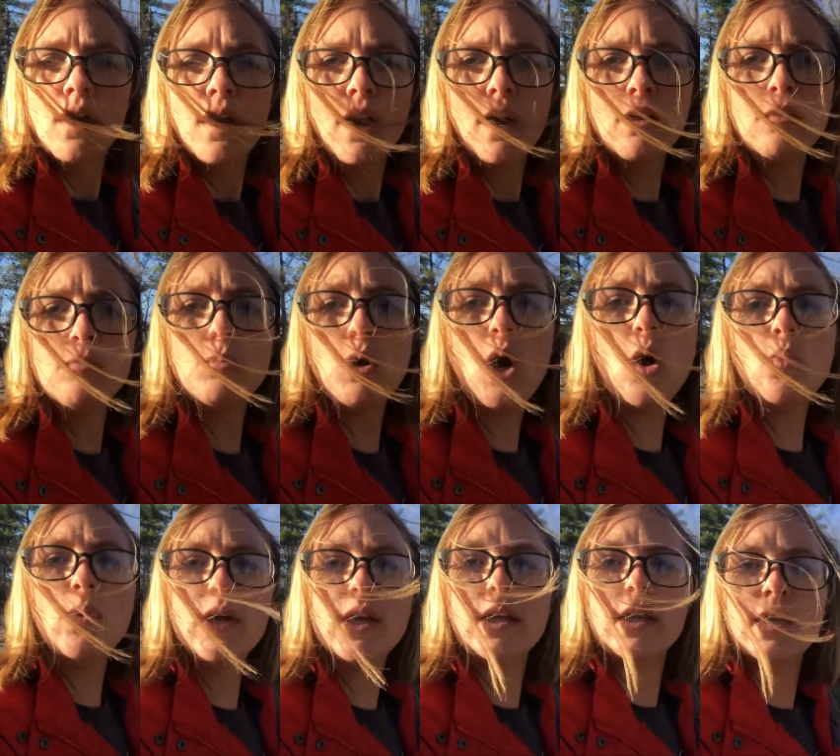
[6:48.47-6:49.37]
Um,
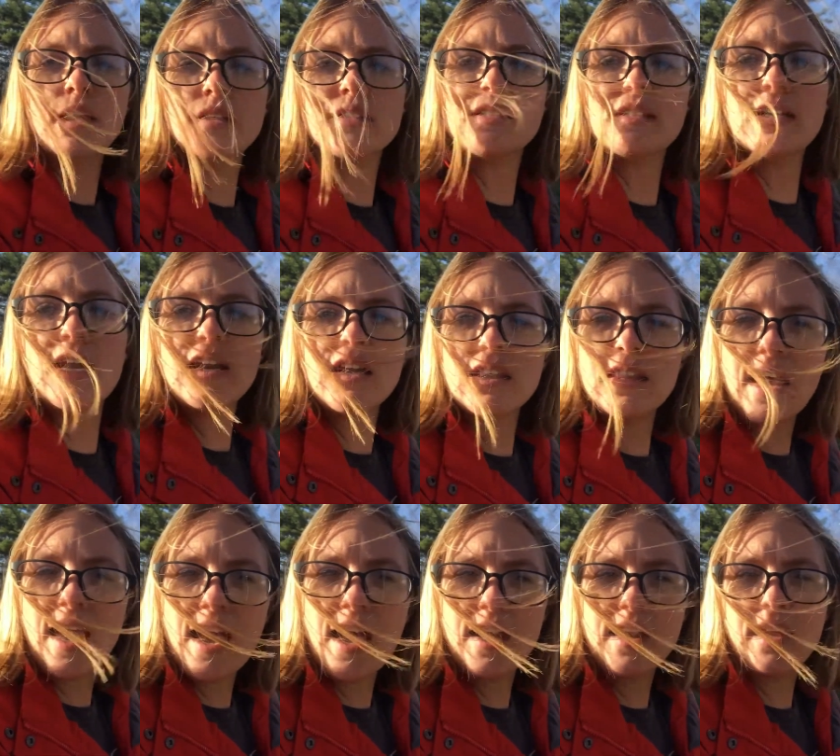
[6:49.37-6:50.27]
Owen extended
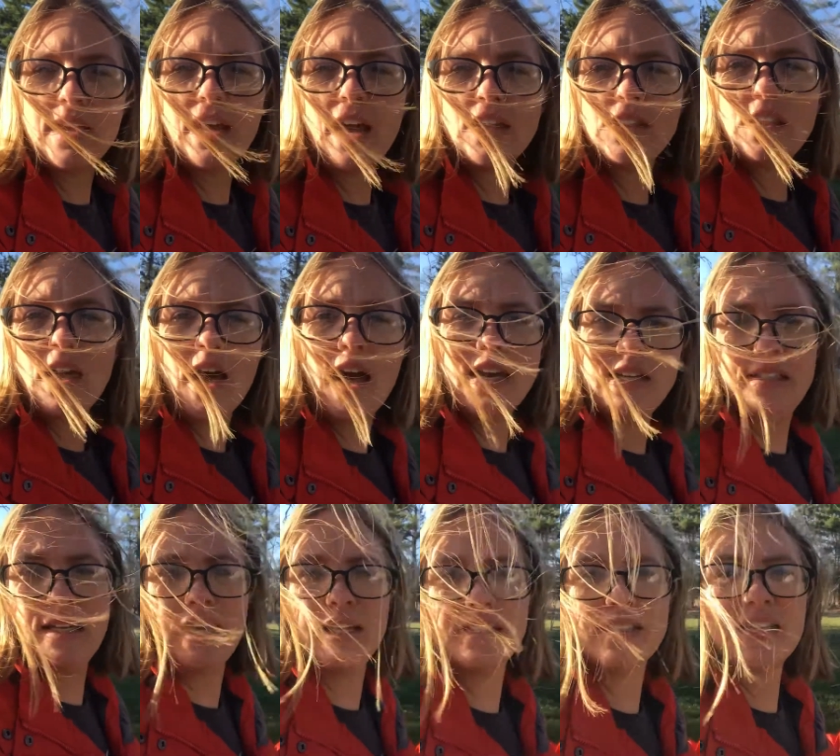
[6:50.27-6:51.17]
that and got the high
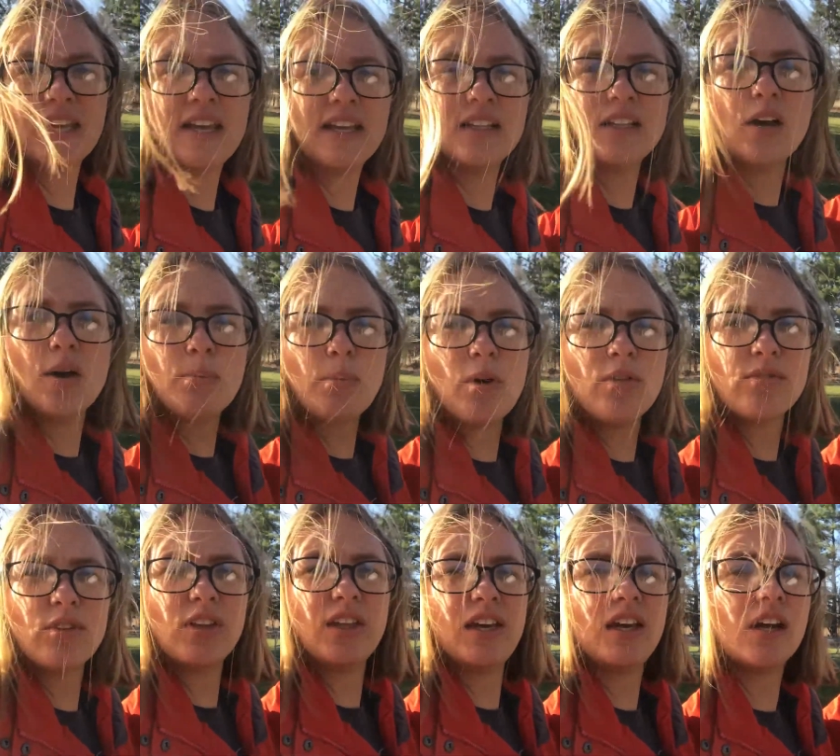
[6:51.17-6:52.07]
tensile up
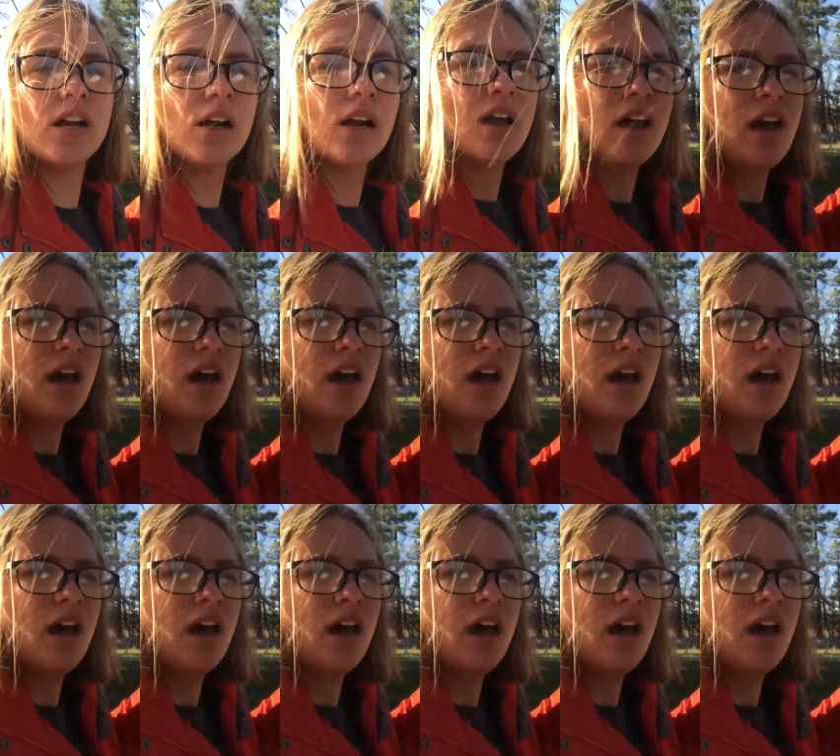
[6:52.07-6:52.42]
over there.